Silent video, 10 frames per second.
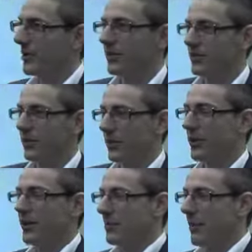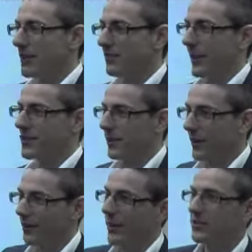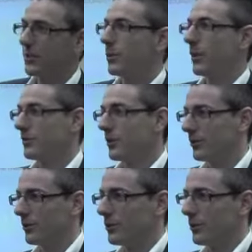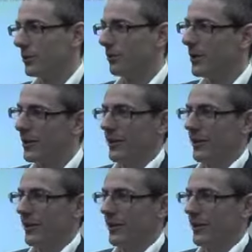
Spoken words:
they'd sue the manufacturer, they'd sue whoever sold it to them,